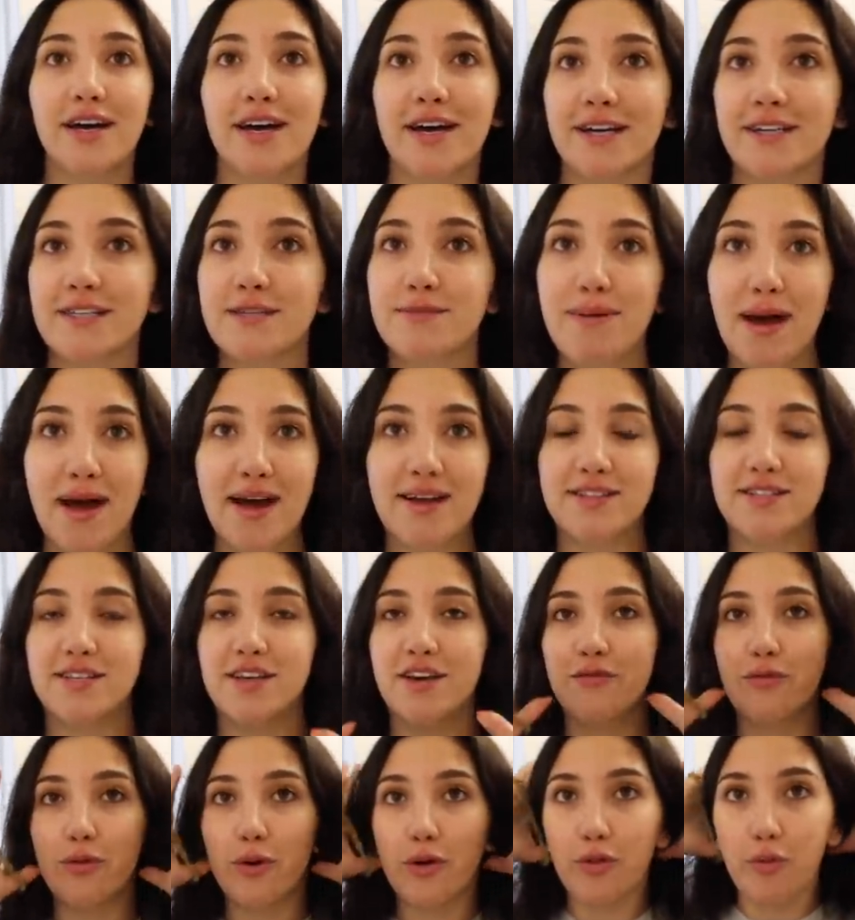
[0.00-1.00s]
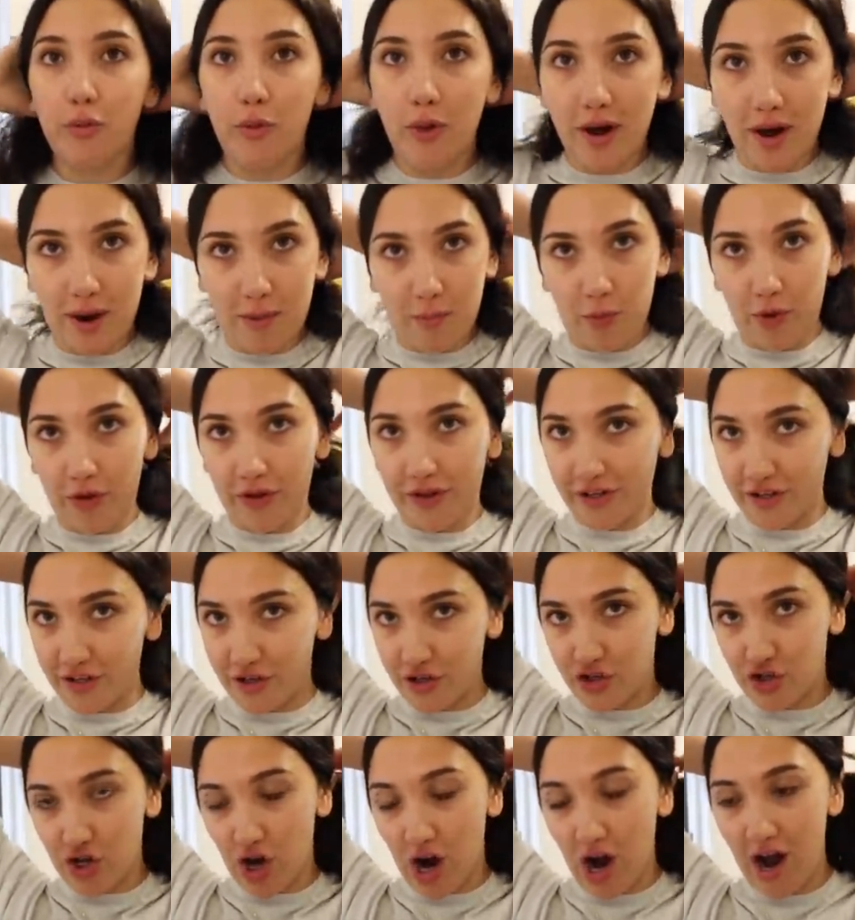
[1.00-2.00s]
expansive with what I'm willing
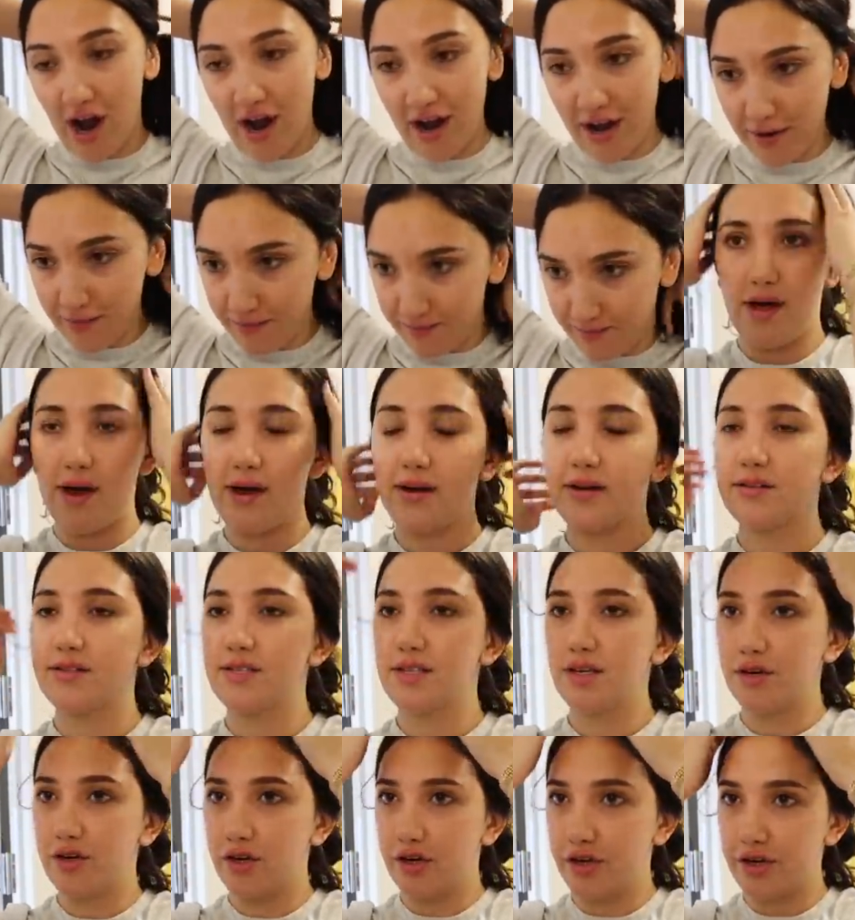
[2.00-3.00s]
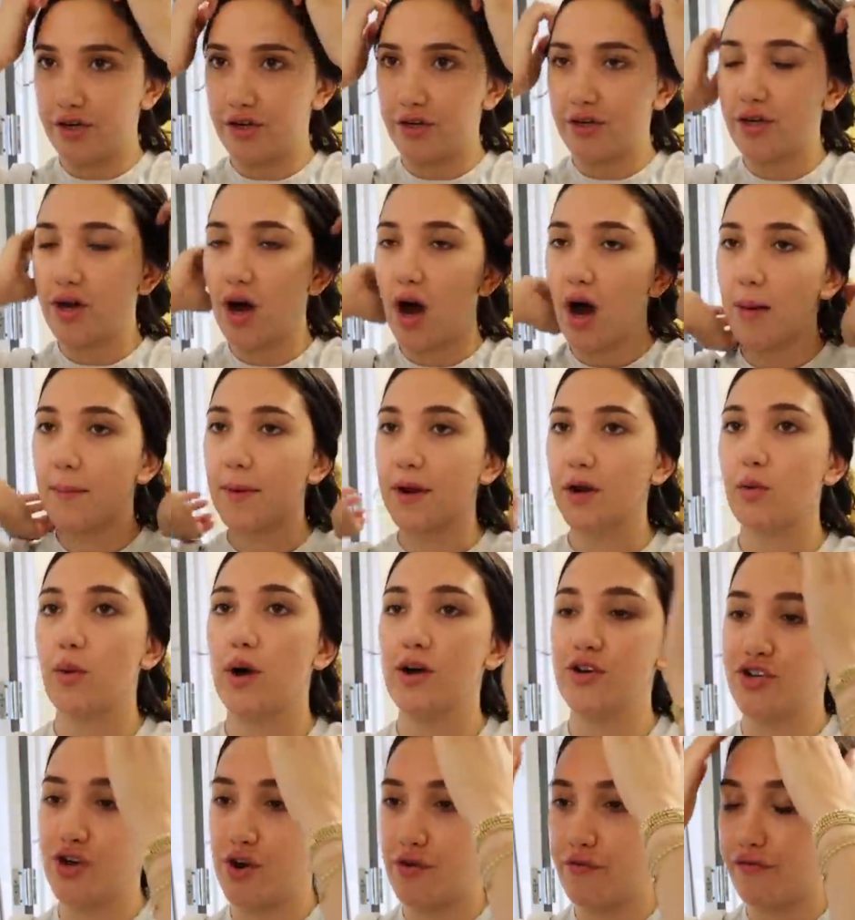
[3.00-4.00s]
to try. That's a good comment
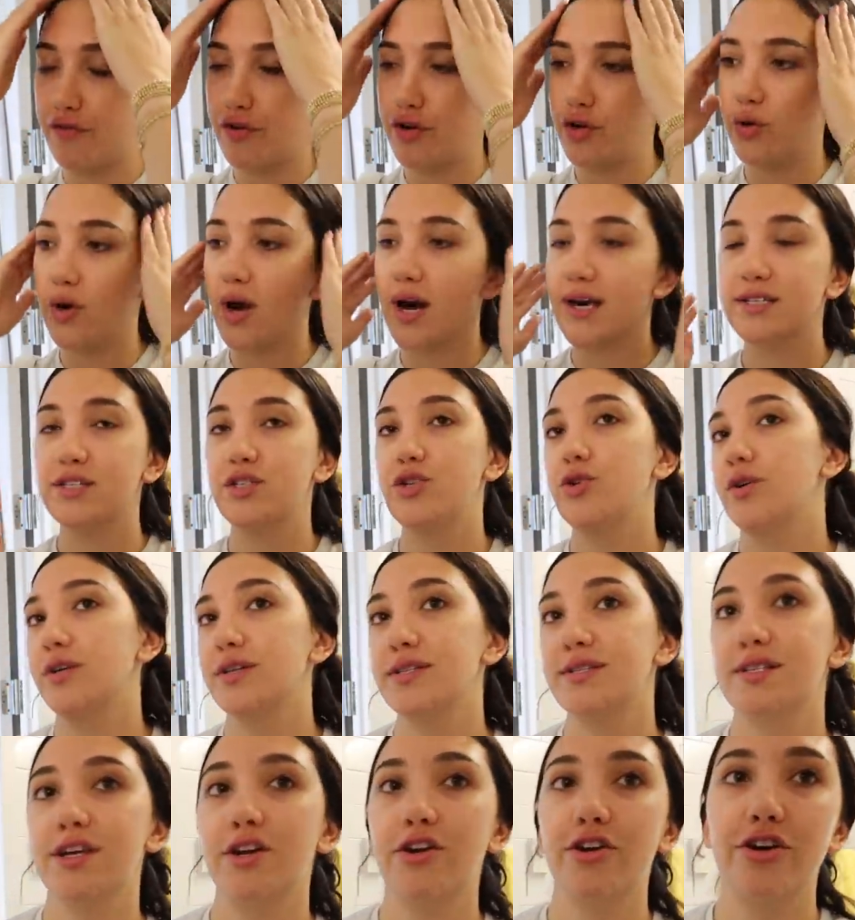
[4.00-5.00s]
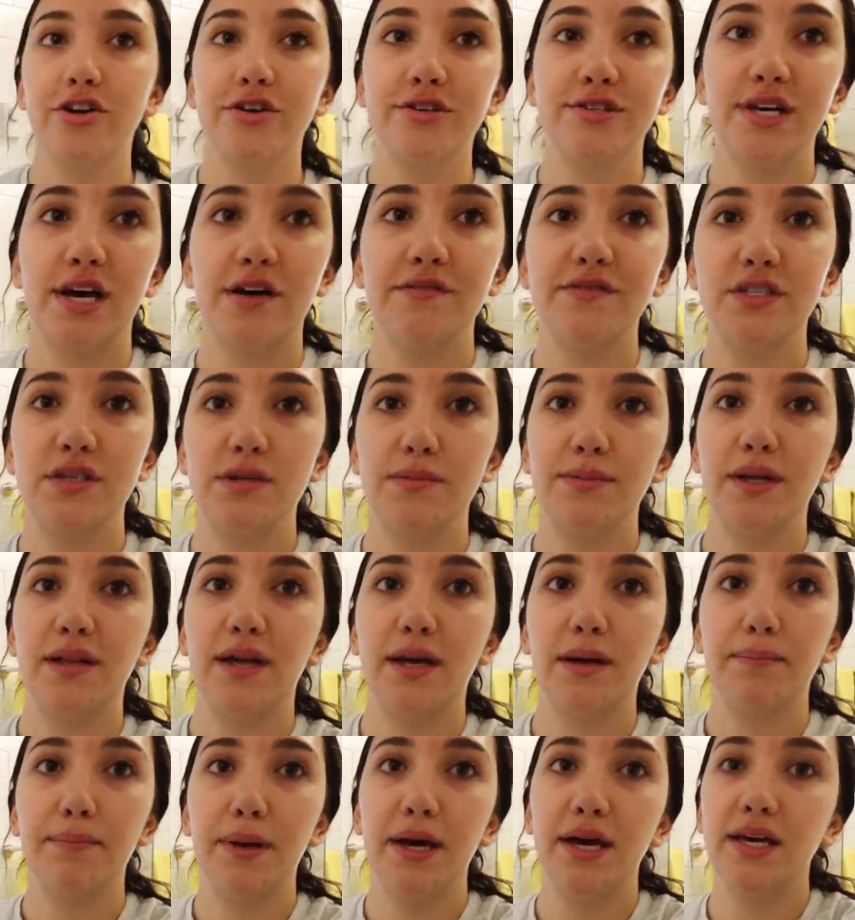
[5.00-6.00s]
question for you guys. Do you consider yourselves to be
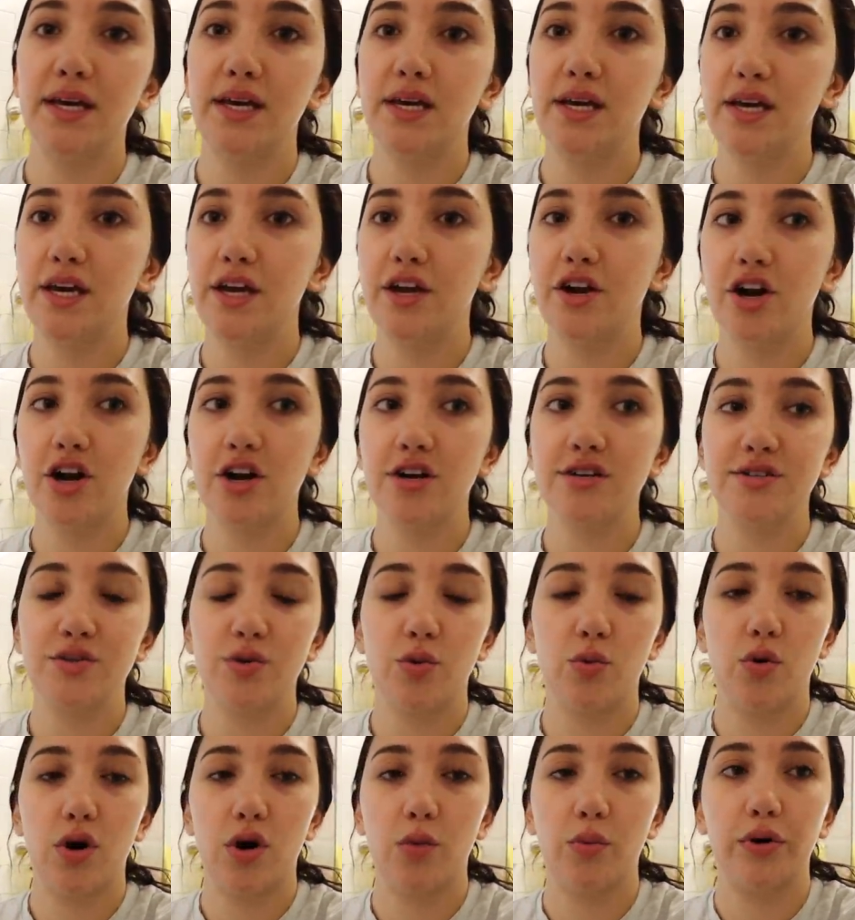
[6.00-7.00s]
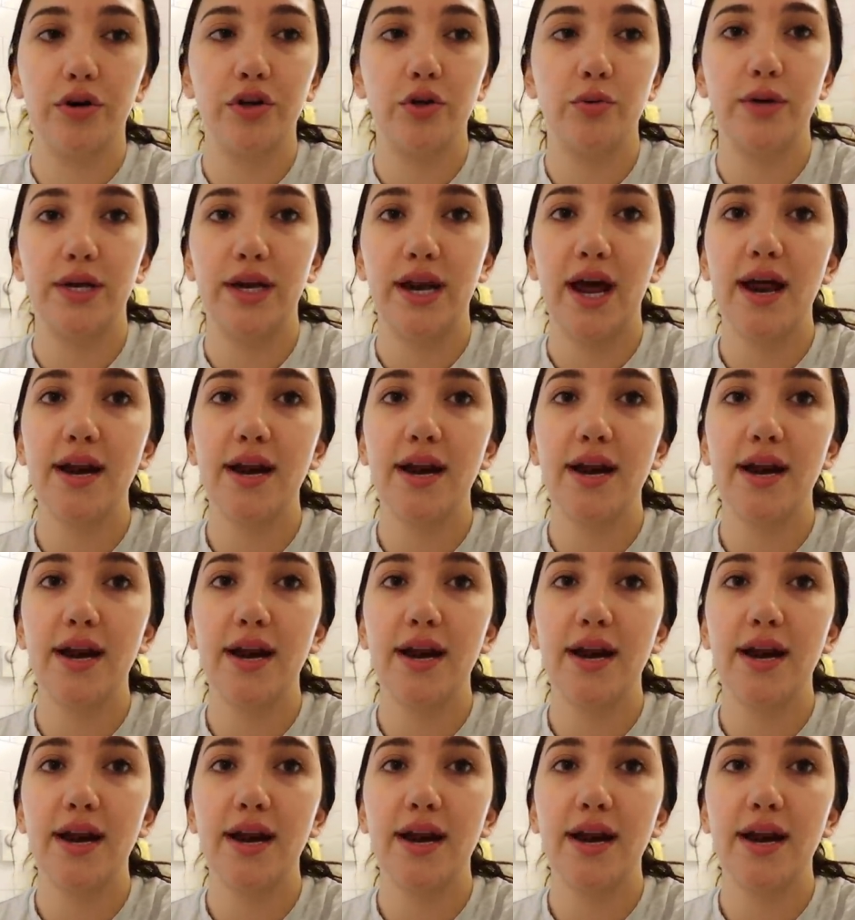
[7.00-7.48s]
like picky eaters or will you eat